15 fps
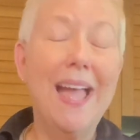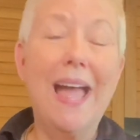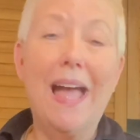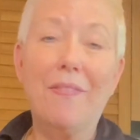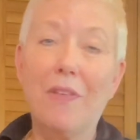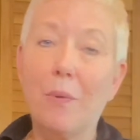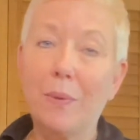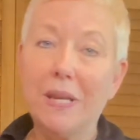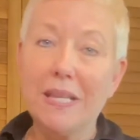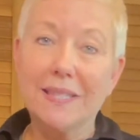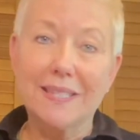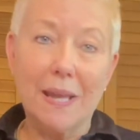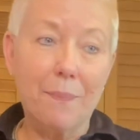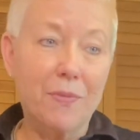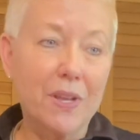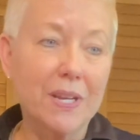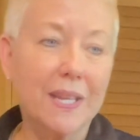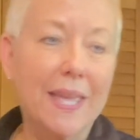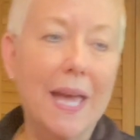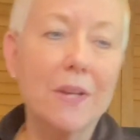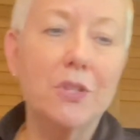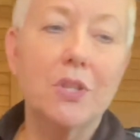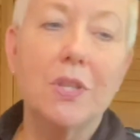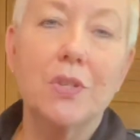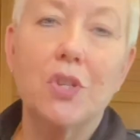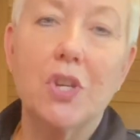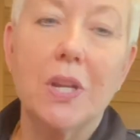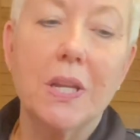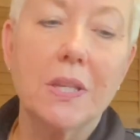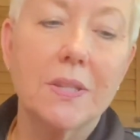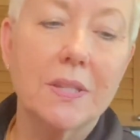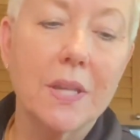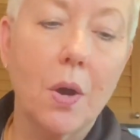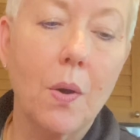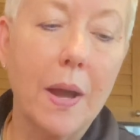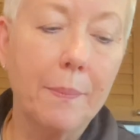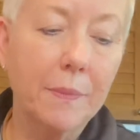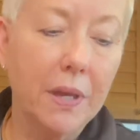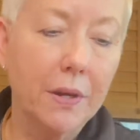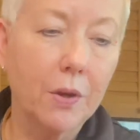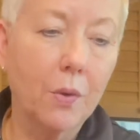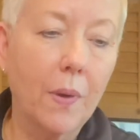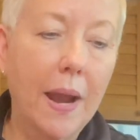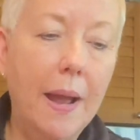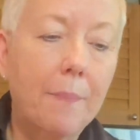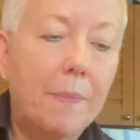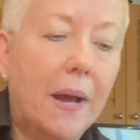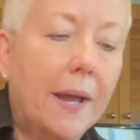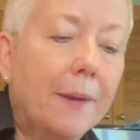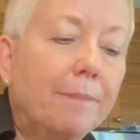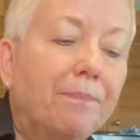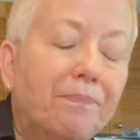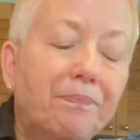And then we need something to catch the cheese, so I'm going to grab my